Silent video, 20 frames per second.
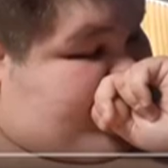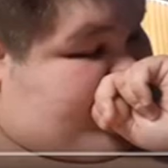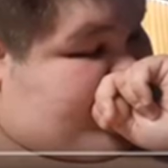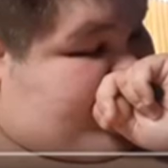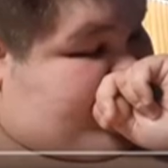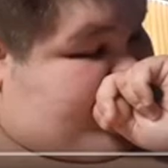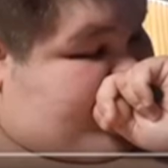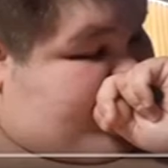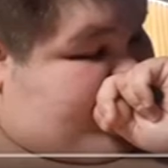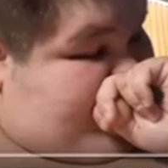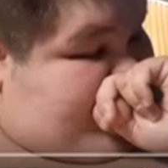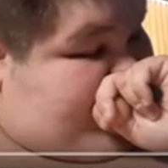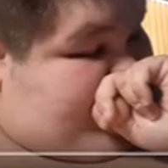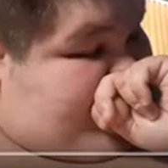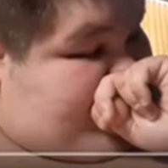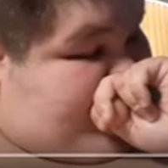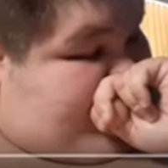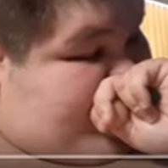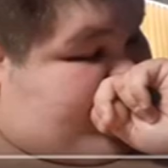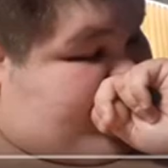
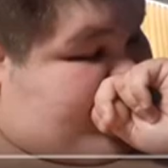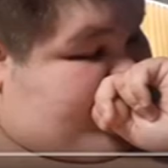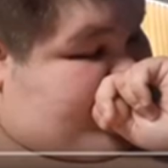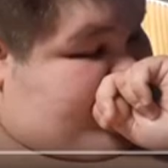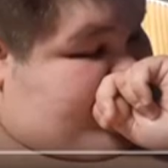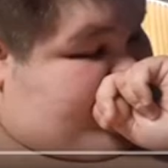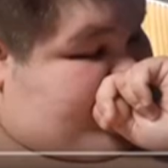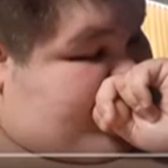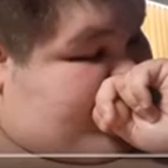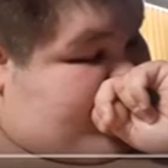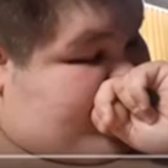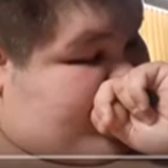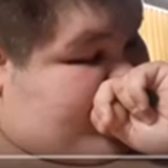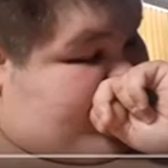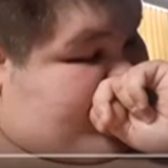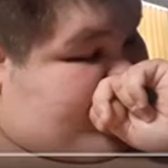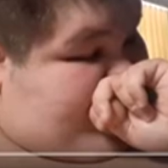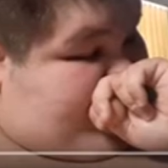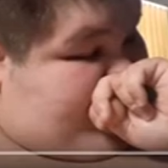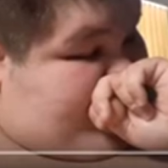
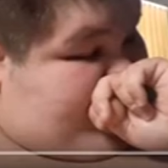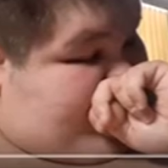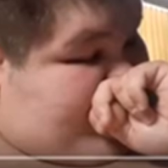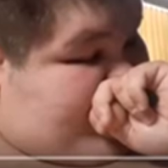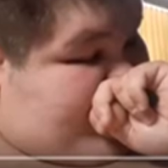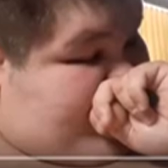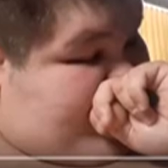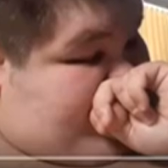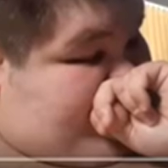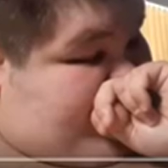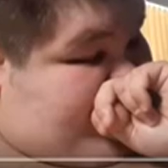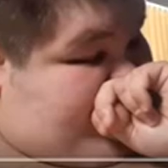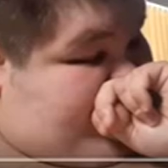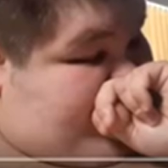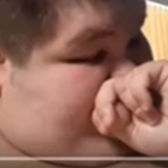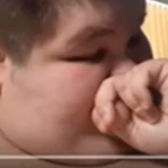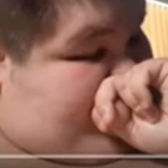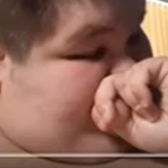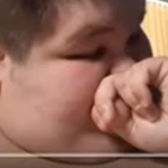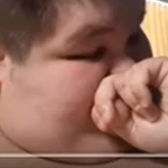
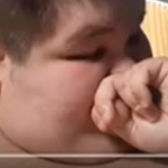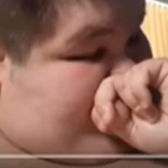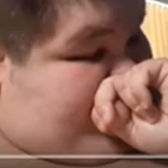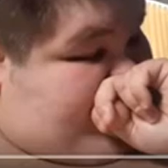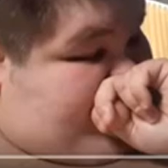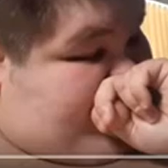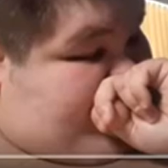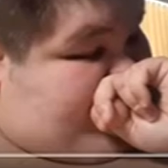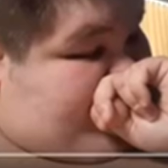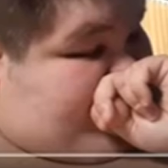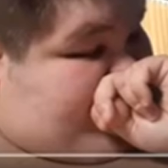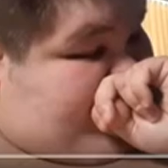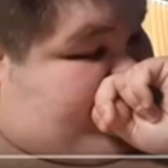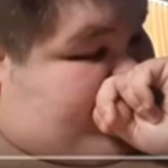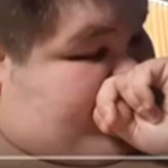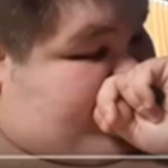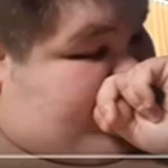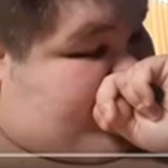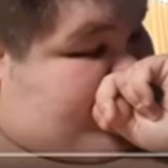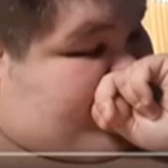
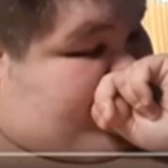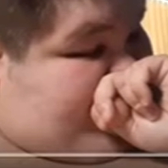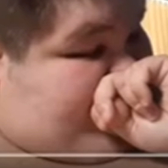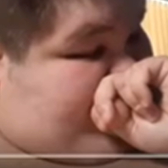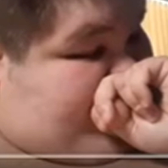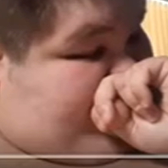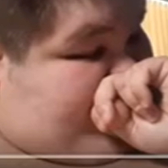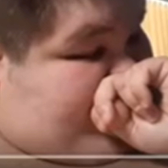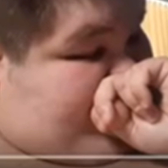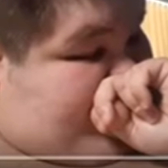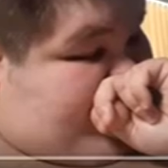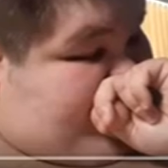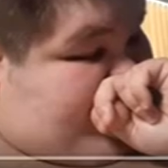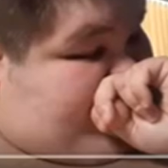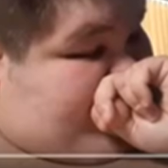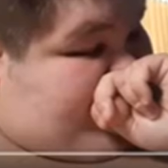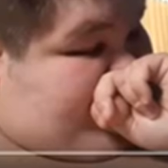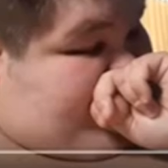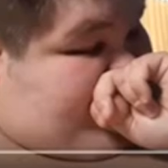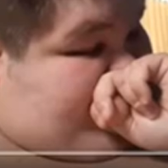
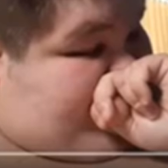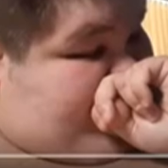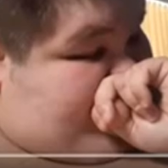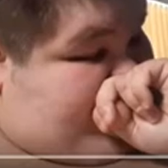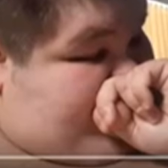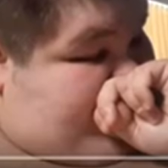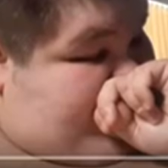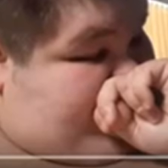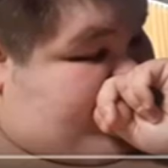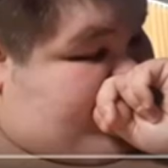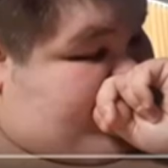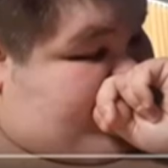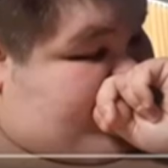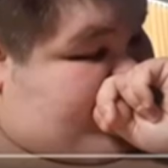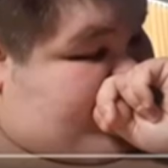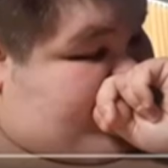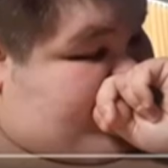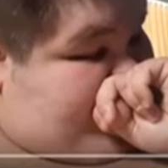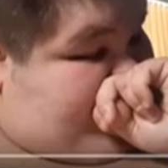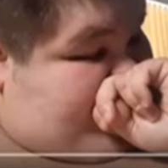
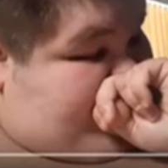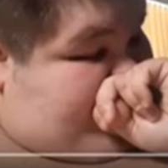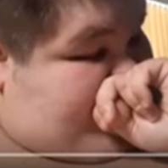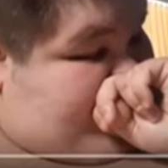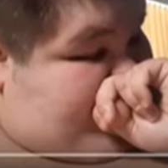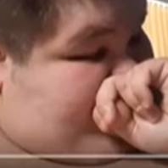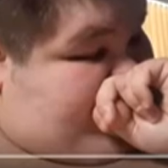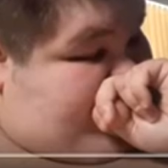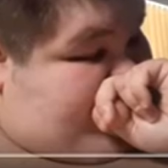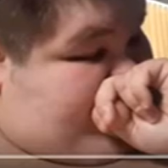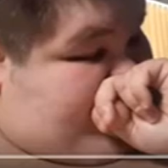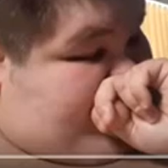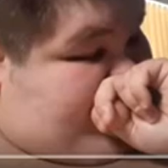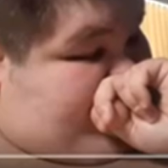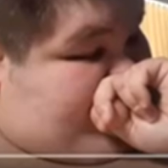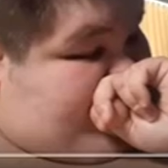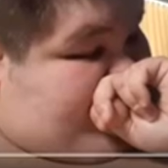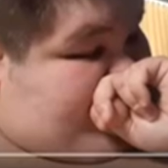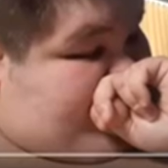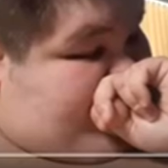
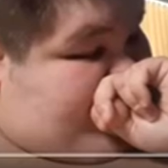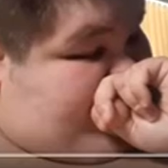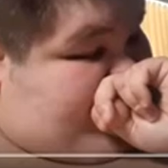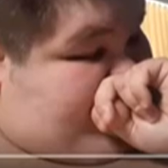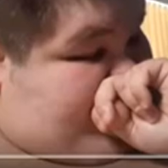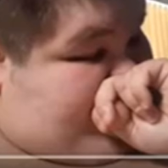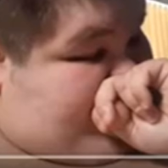(silent)